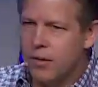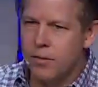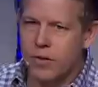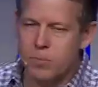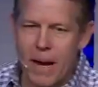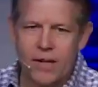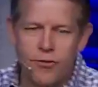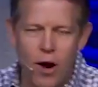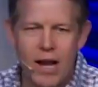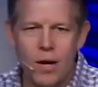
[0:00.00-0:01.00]
This past
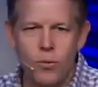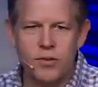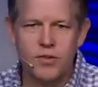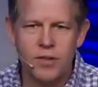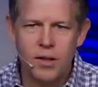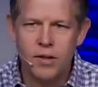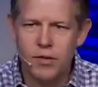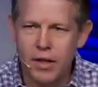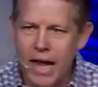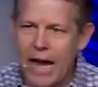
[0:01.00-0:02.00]
Friday was
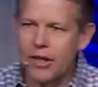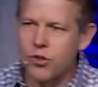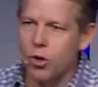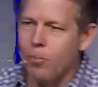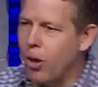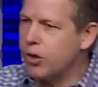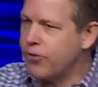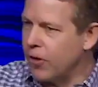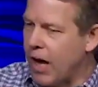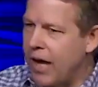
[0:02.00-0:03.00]
the National March
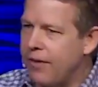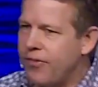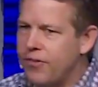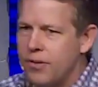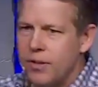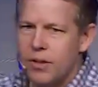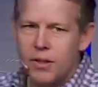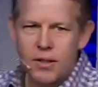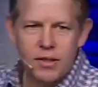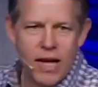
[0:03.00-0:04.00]
for Life
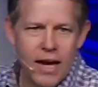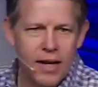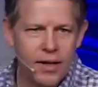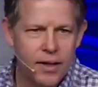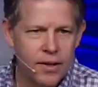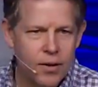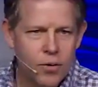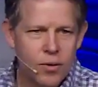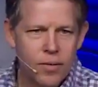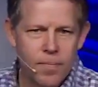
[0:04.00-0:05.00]
Day
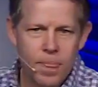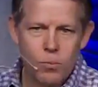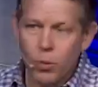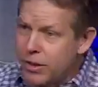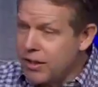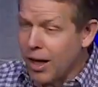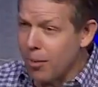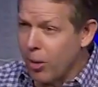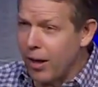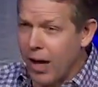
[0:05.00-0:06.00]
where we
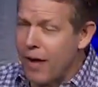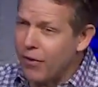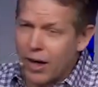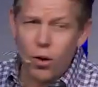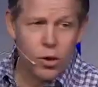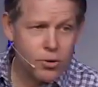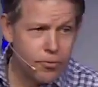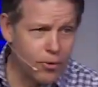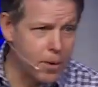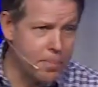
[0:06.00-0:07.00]
celebrate life. And I know it's
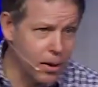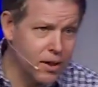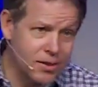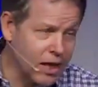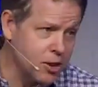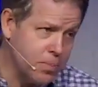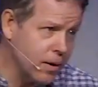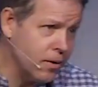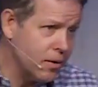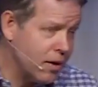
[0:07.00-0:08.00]
very politicized,
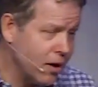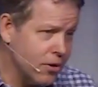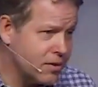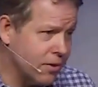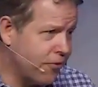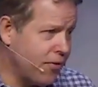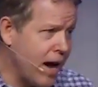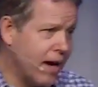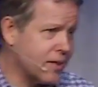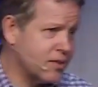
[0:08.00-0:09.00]
but here's the
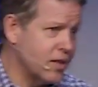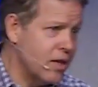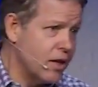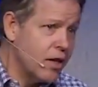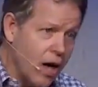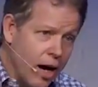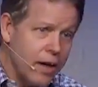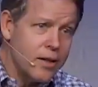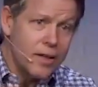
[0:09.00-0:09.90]
facts God,